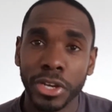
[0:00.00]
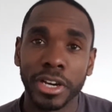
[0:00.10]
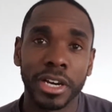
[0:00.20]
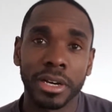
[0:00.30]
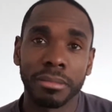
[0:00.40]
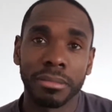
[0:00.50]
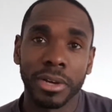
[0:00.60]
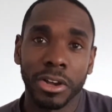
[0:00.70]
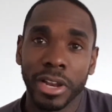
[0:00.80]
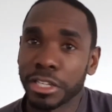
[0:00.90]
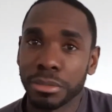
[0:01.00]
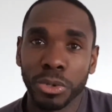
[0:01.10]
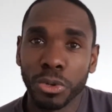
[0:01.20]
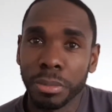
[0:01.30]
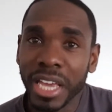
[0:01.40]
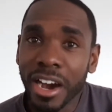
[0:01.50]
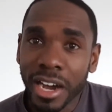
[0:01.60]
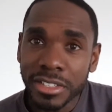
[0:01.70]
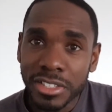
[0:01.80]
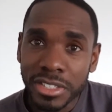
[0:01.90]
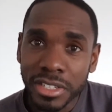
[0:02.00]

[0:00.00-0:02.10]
A collectible could be art